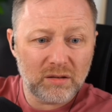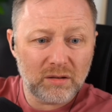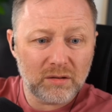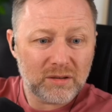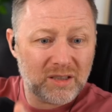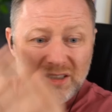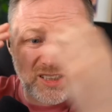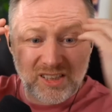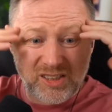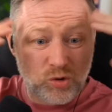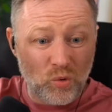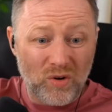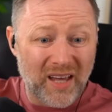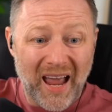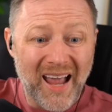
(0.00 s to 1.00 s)
They just
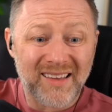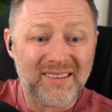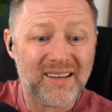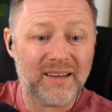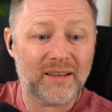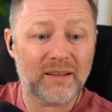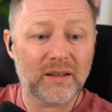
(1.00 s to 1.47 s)
don't get it.